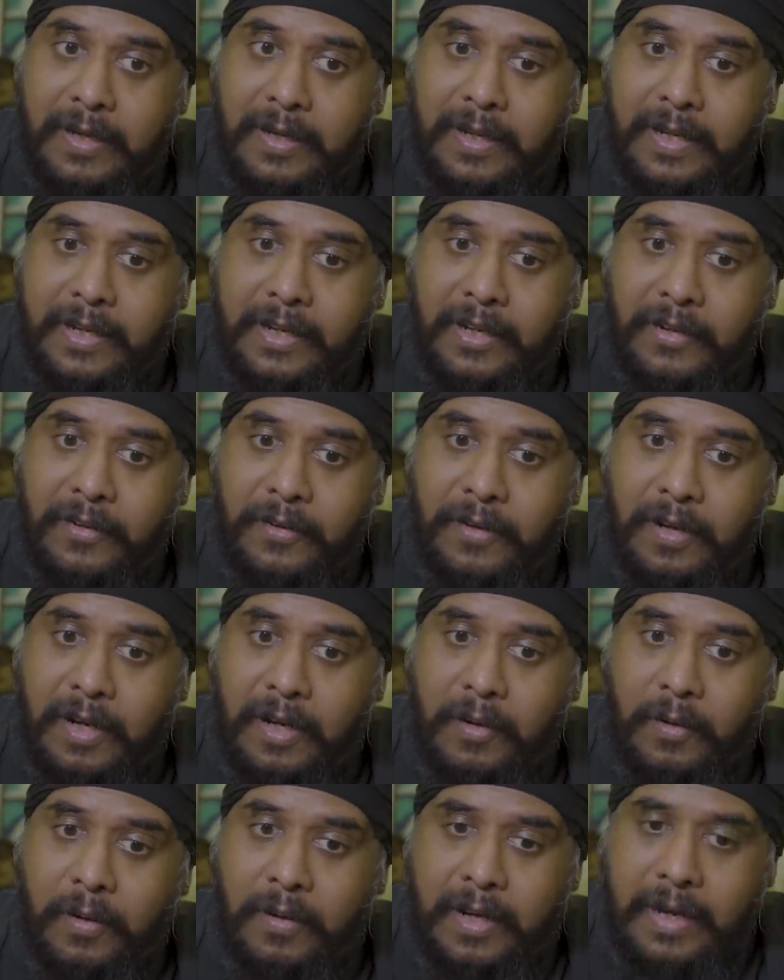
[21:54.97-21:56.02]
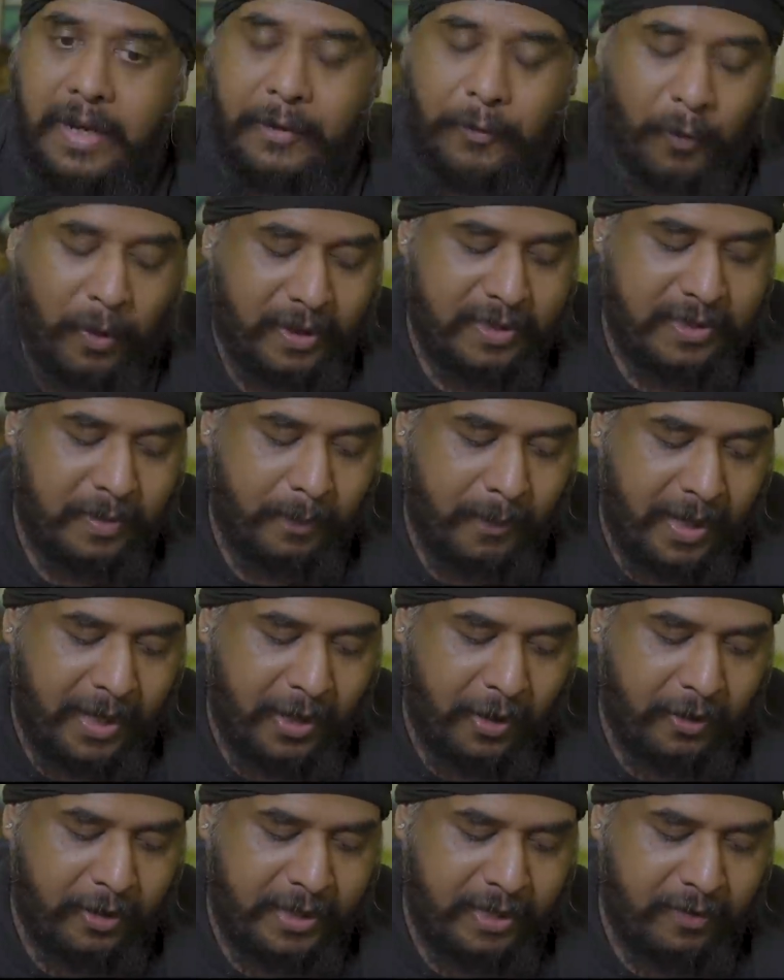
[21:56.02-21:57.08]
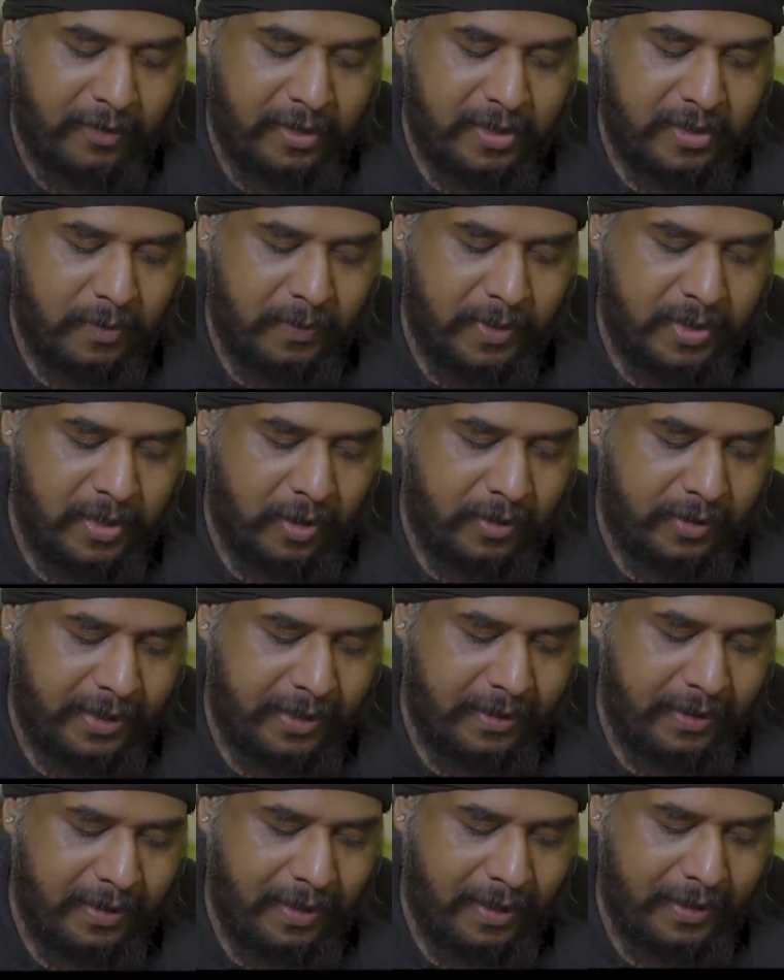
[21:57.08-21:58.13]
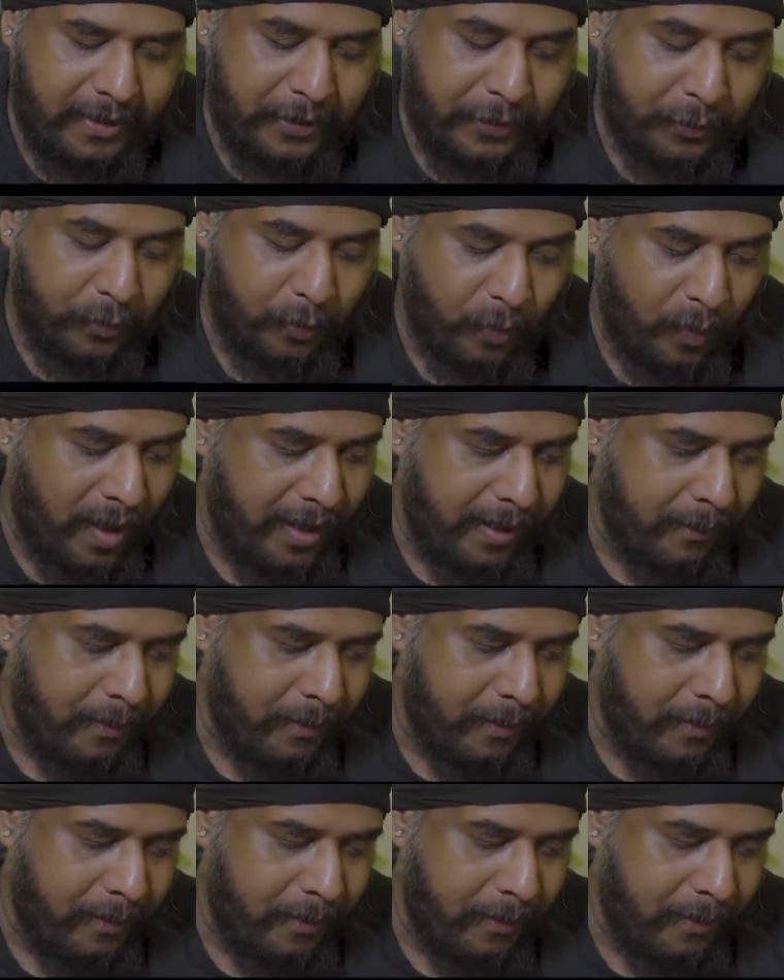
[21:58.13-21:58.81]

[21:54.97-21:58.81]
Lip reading: Like, you know, and one is a minority, one is a majority. I don't know why,